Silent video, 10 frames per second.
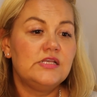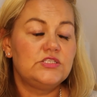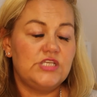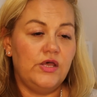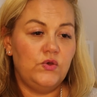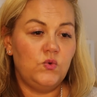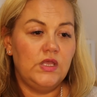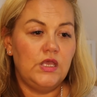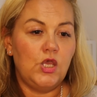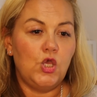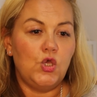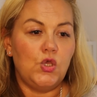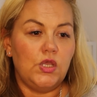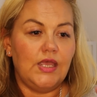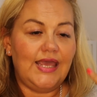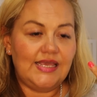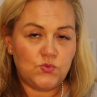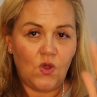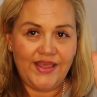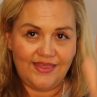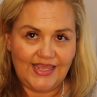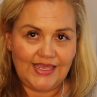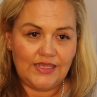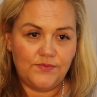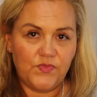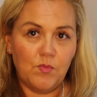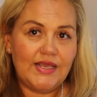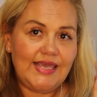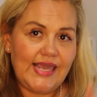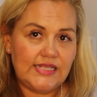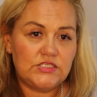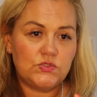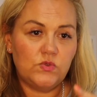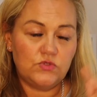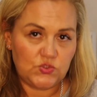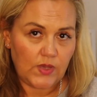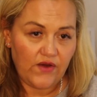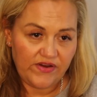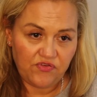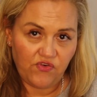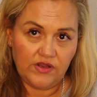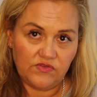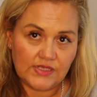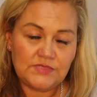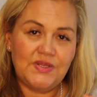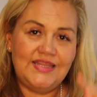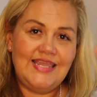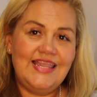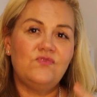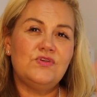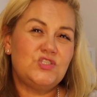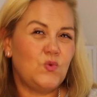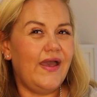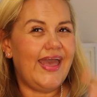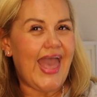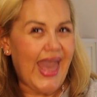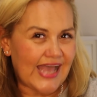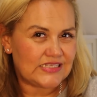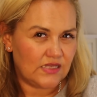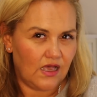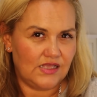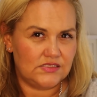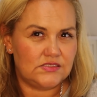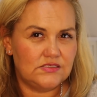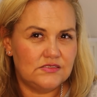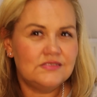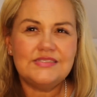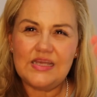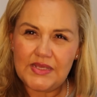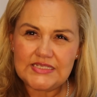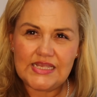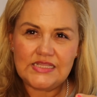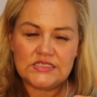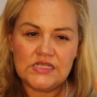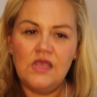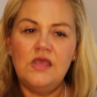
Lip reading: So here's what I think. My kids will swear in front of us, but they never swear at us. Does that make sense?